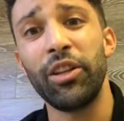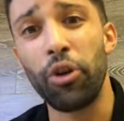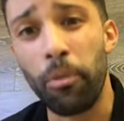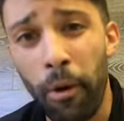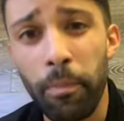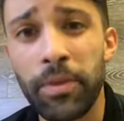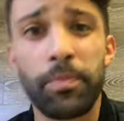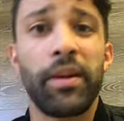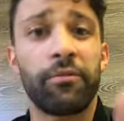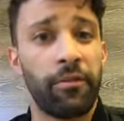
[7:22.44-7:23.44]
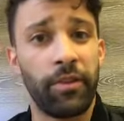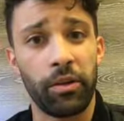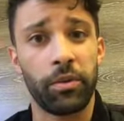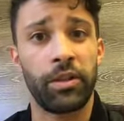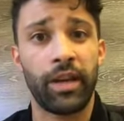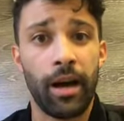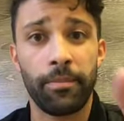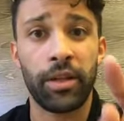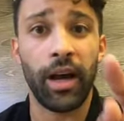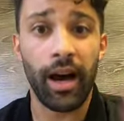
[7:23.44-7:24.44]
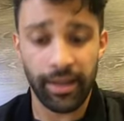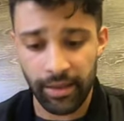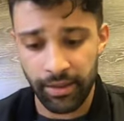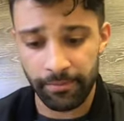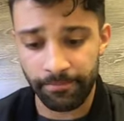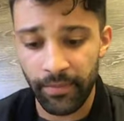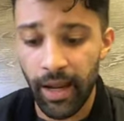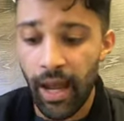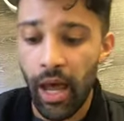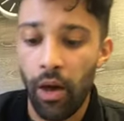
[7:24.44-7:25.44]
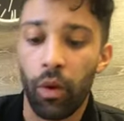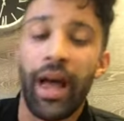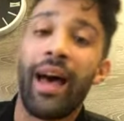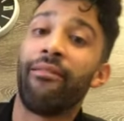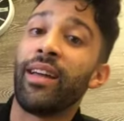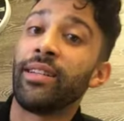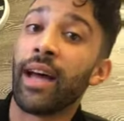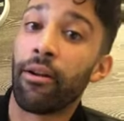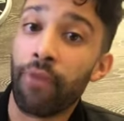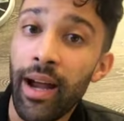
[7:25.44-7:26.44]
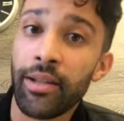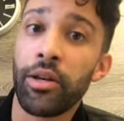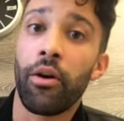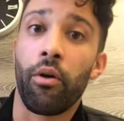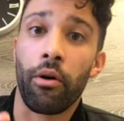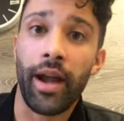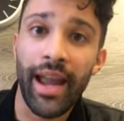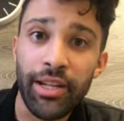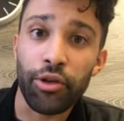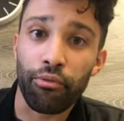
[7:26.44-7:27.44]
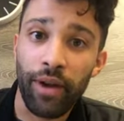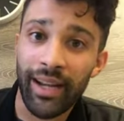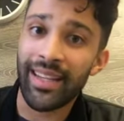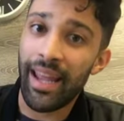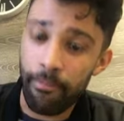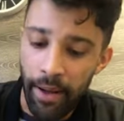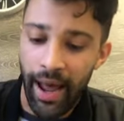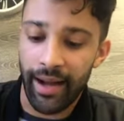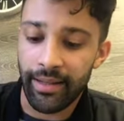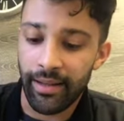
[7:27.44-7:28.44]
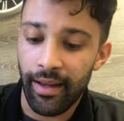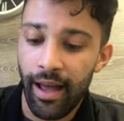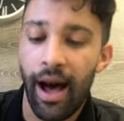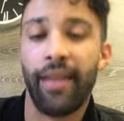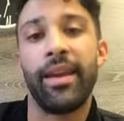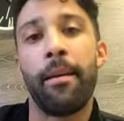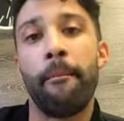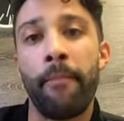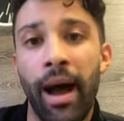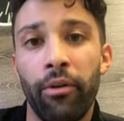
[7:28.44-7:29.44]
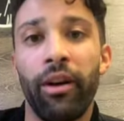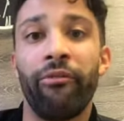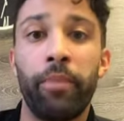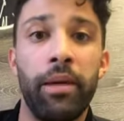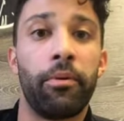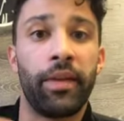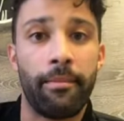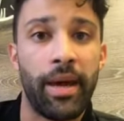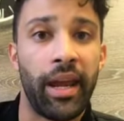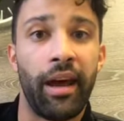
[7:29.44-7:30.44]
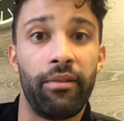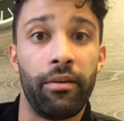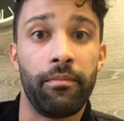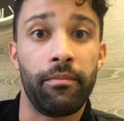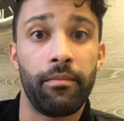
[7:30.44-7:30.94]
Your purpose being fulfilled, which is up to us, will have a direct or indirect impact on the amount of people that make heaven.